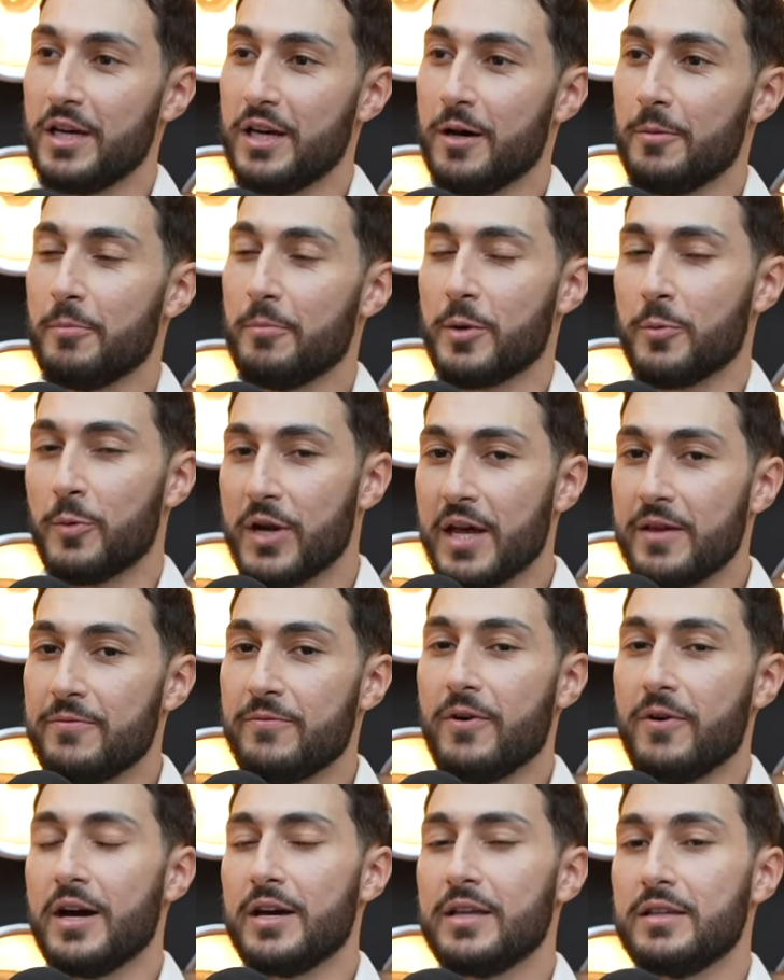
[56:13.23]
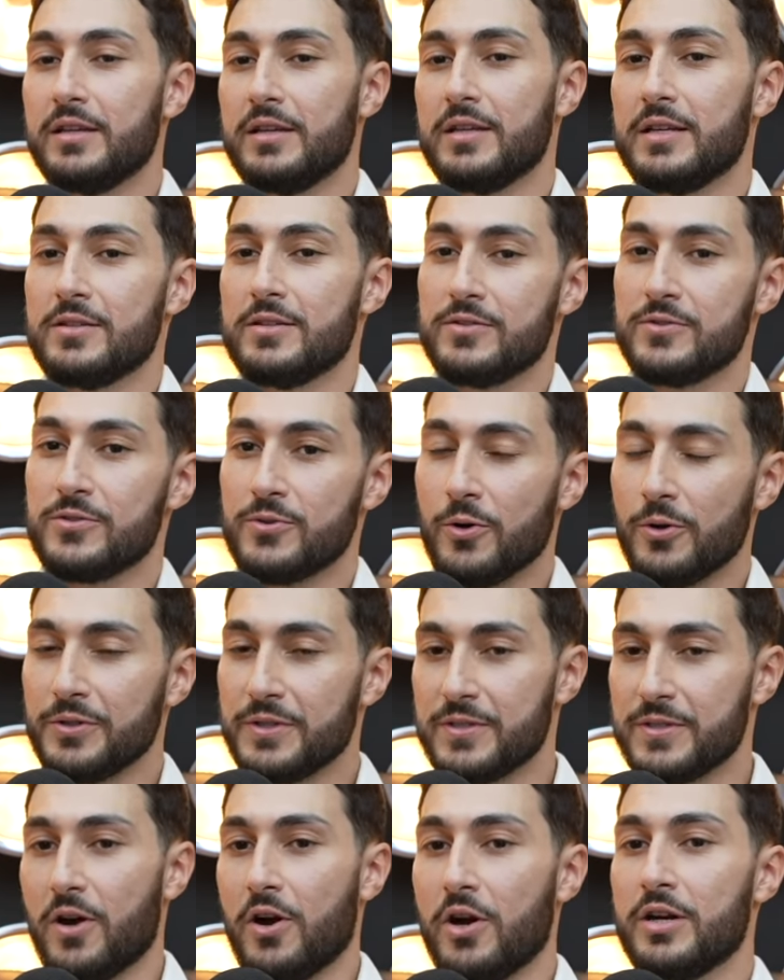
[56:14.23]
Mm. But what I find so
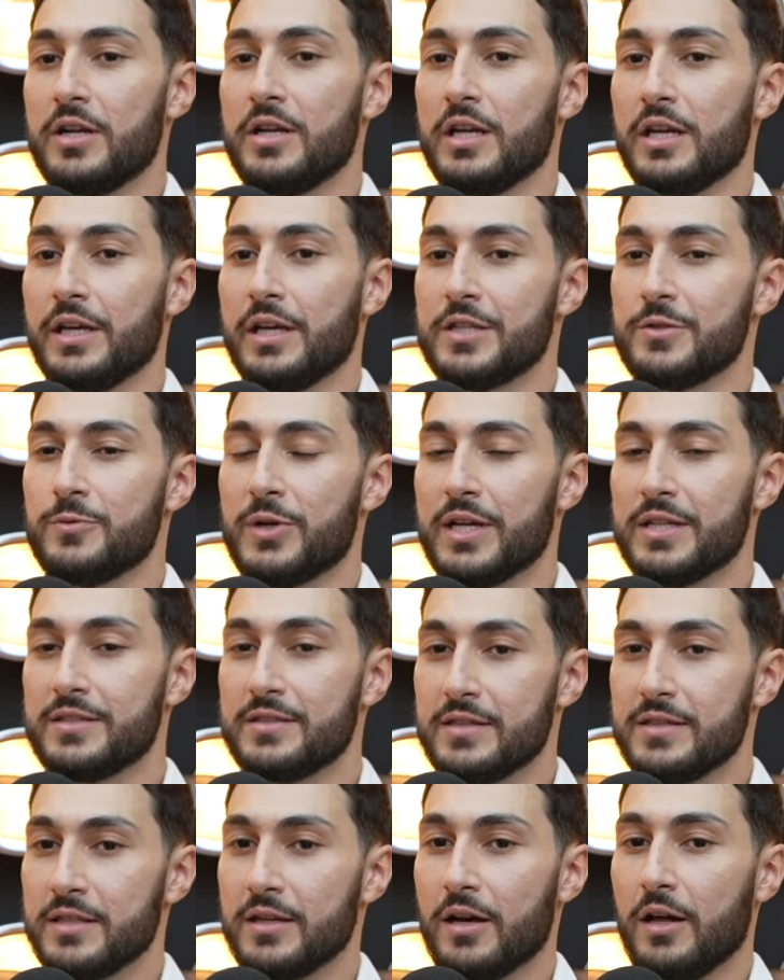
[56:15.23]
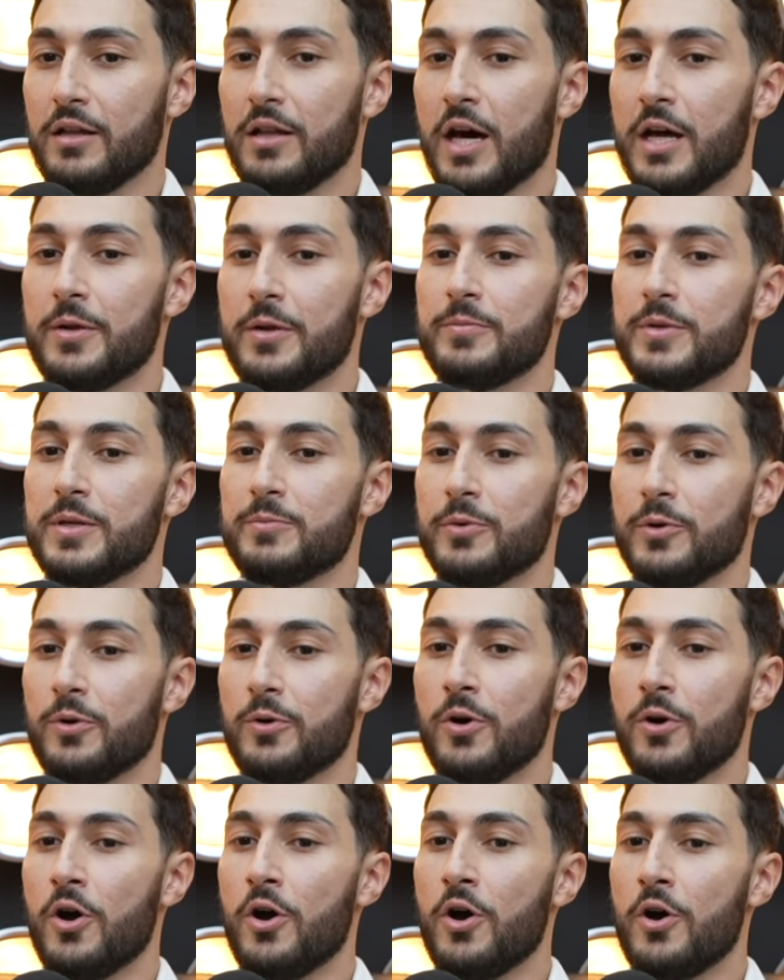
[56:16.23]
disheartening is when I see a lot of people
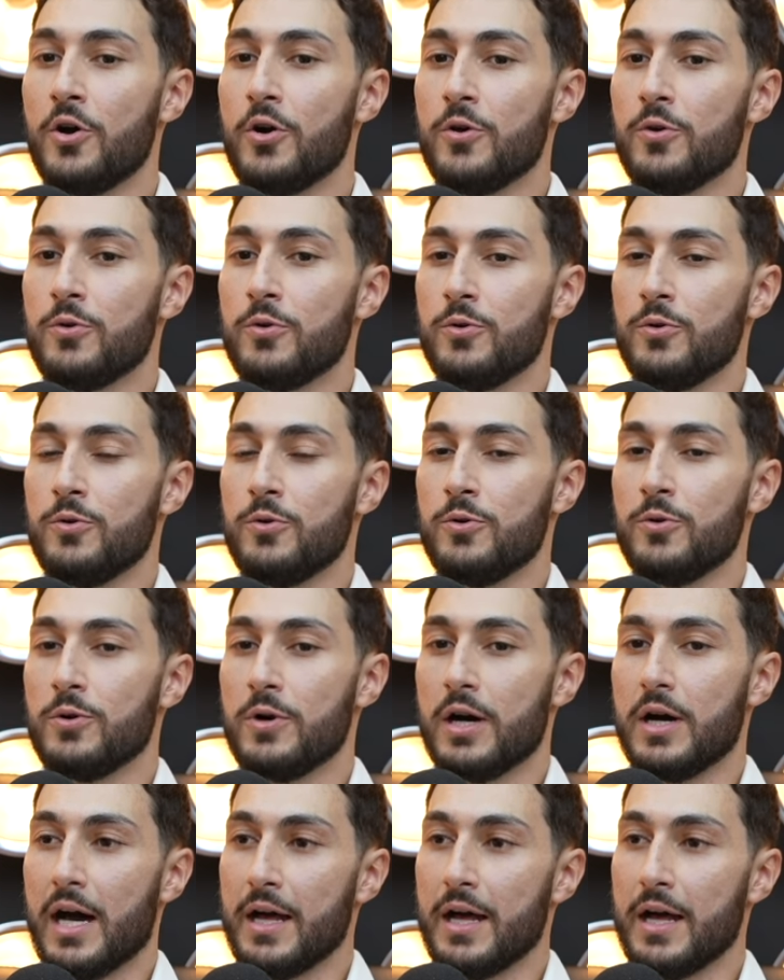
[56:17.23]
who